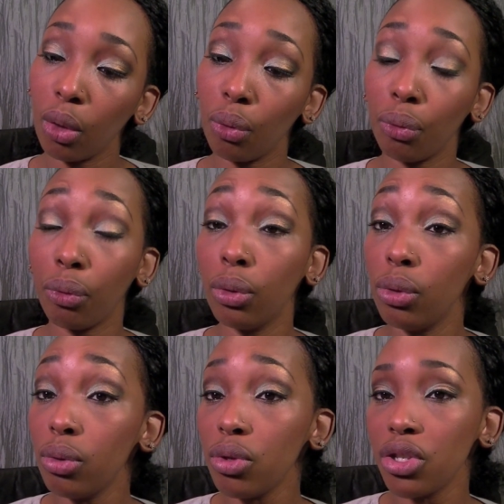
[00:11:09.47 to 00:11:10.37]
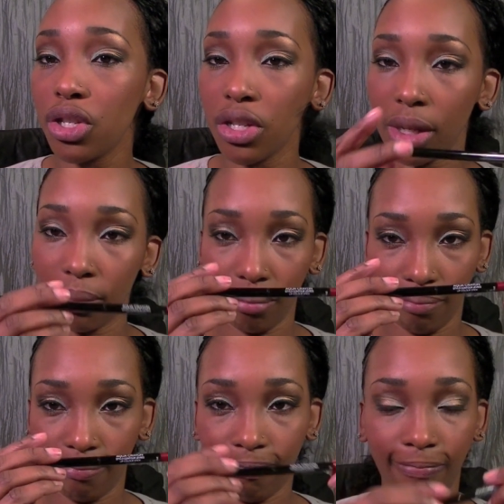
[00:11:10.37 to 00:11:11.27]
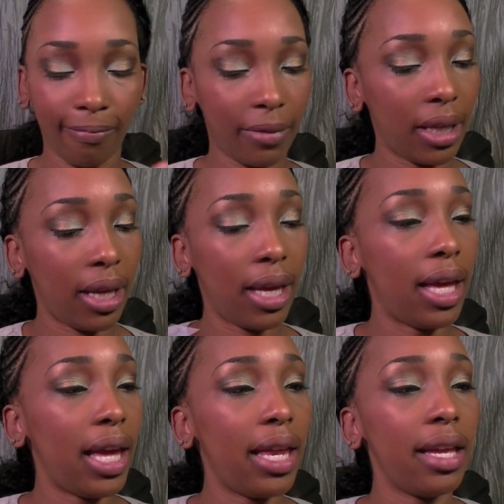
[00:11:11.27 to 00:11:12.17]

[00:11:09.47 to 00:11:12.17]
Rouge, and